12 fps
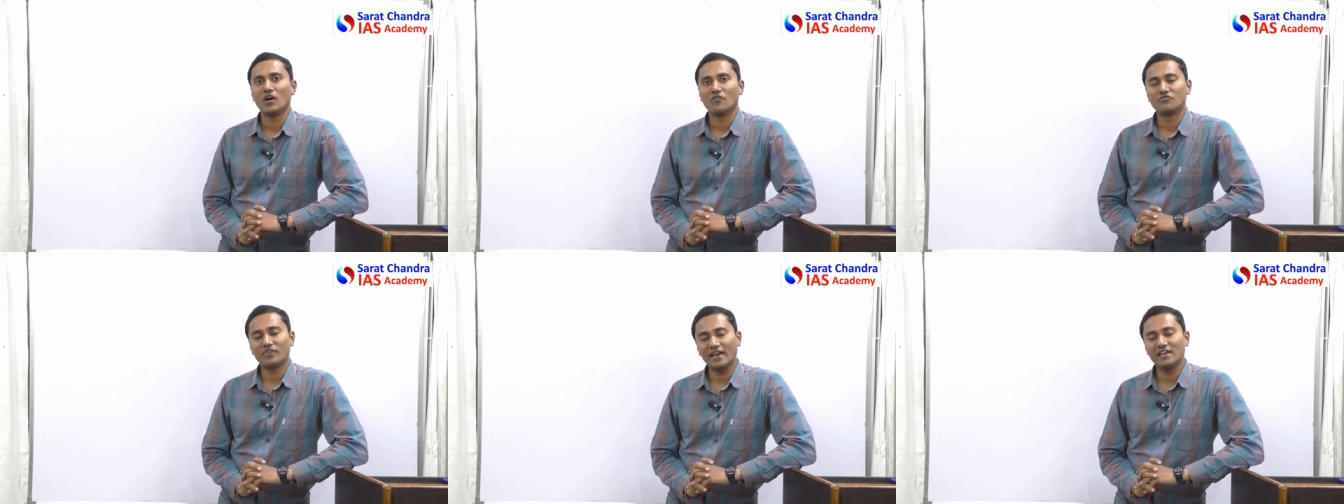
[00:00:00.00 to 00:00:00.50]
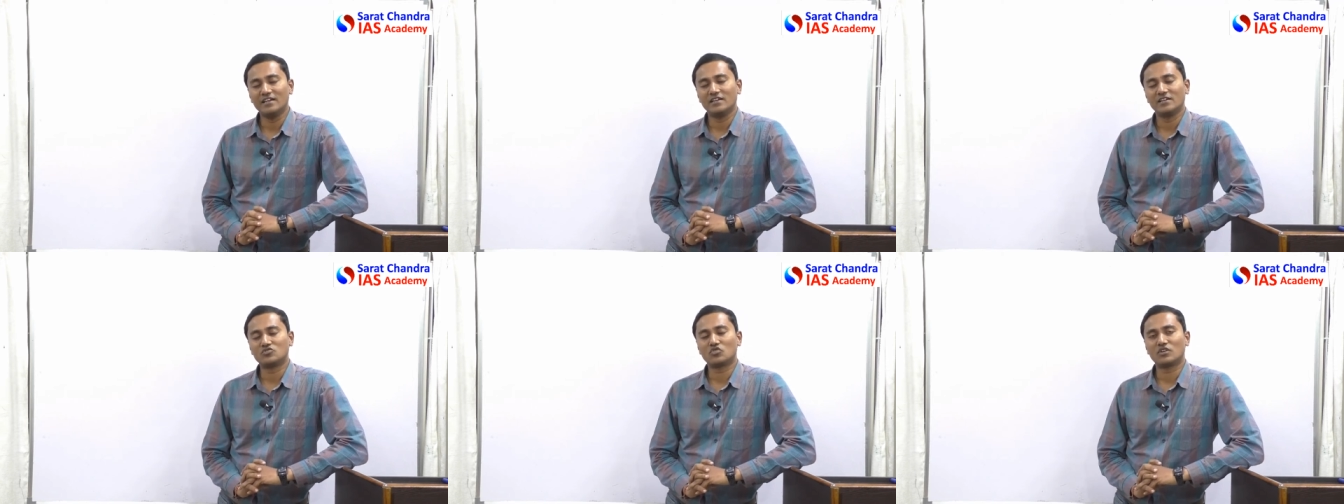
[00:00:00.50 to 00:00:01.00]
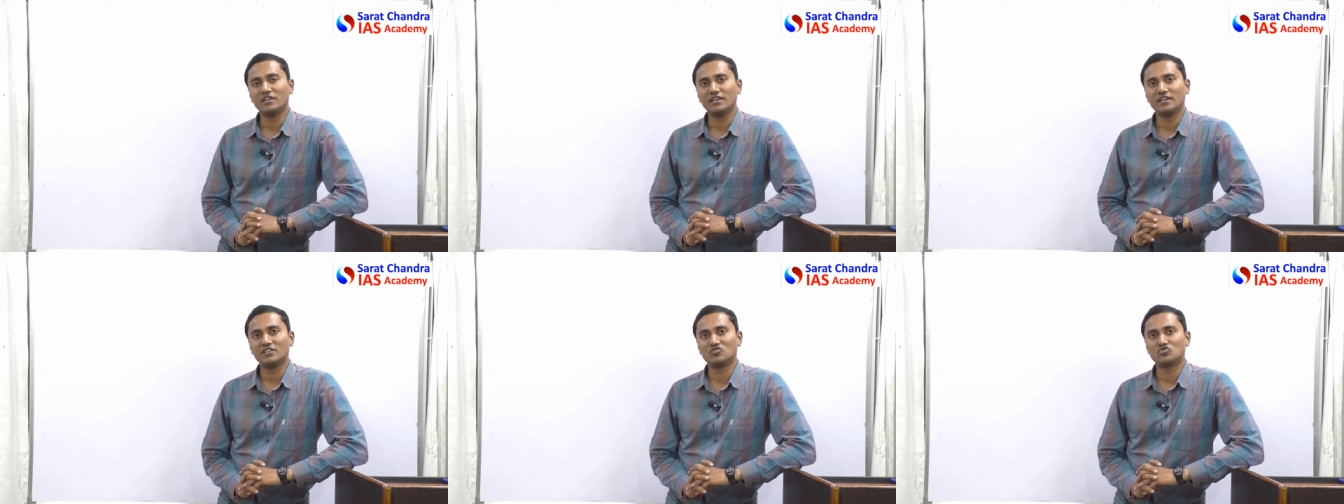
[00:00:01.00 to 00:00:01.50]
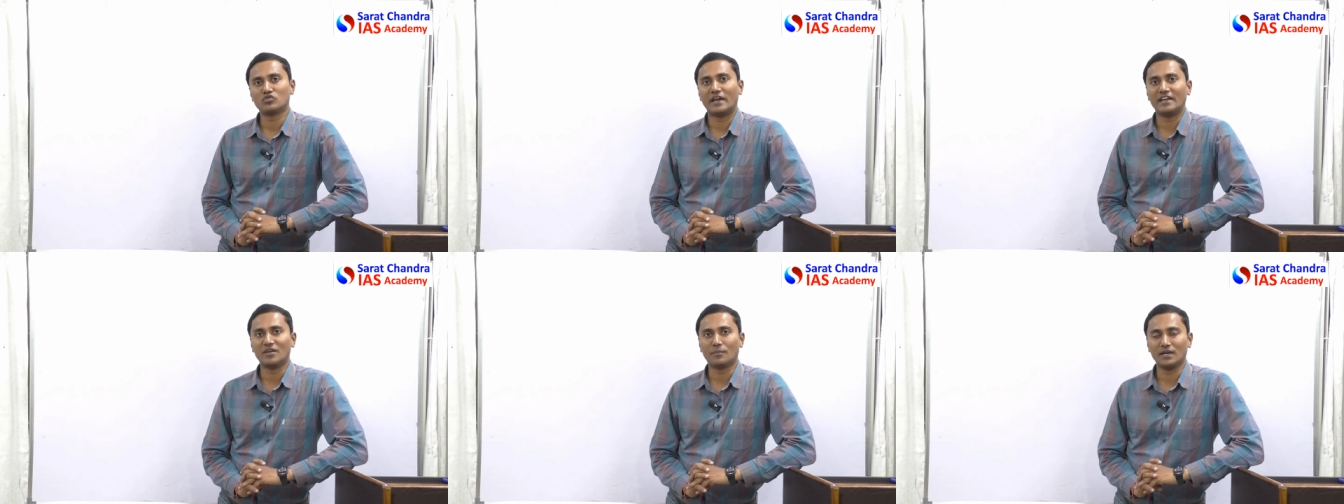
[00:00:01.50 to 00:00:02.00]
failed to clear
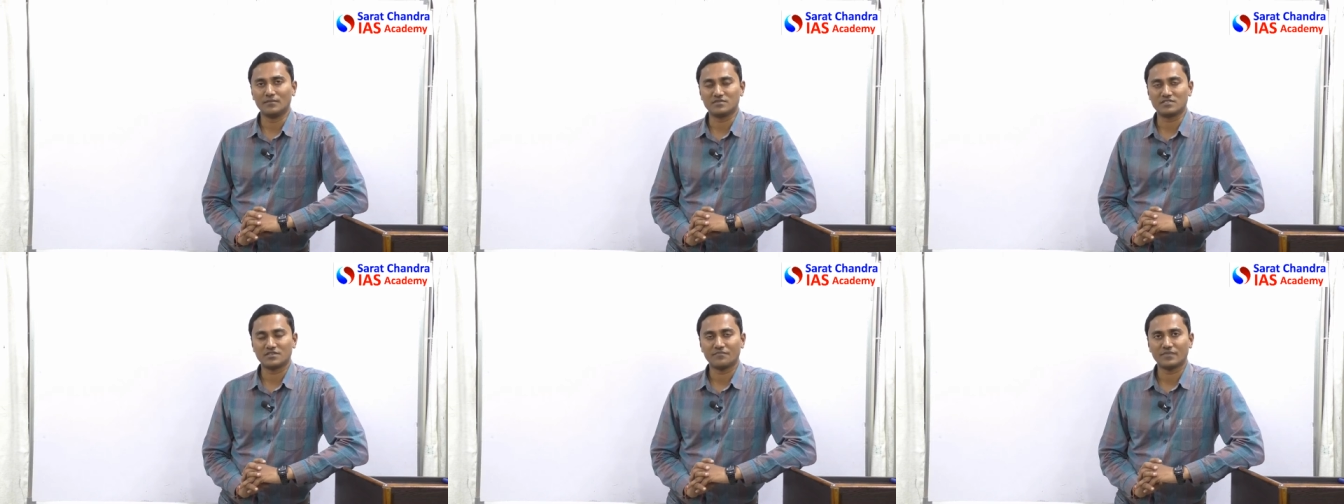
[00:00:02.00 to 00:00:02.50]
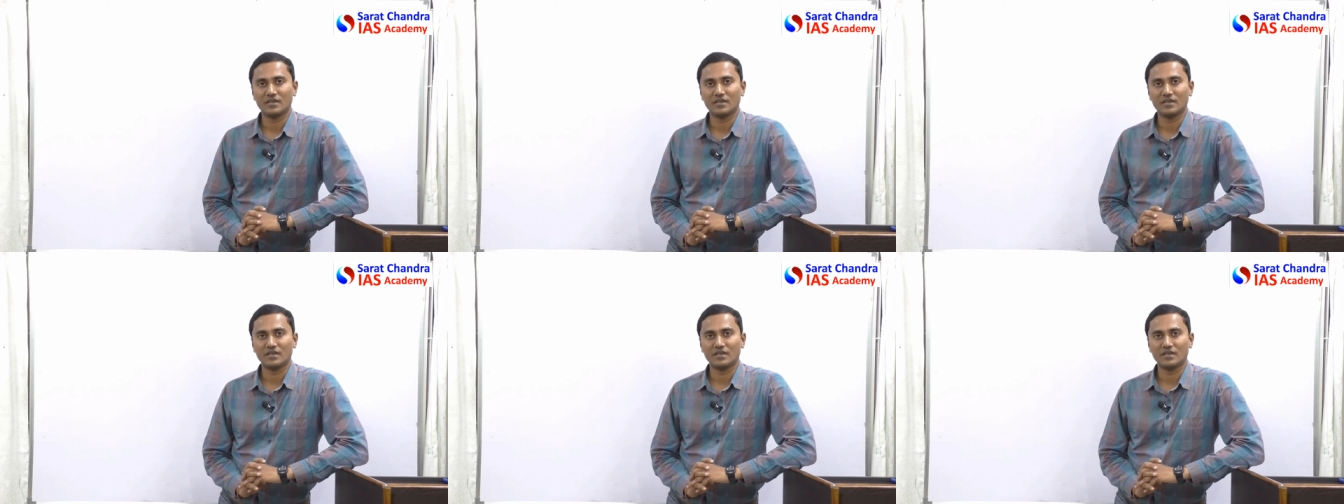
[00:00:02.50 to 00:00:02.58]
2019 prelims.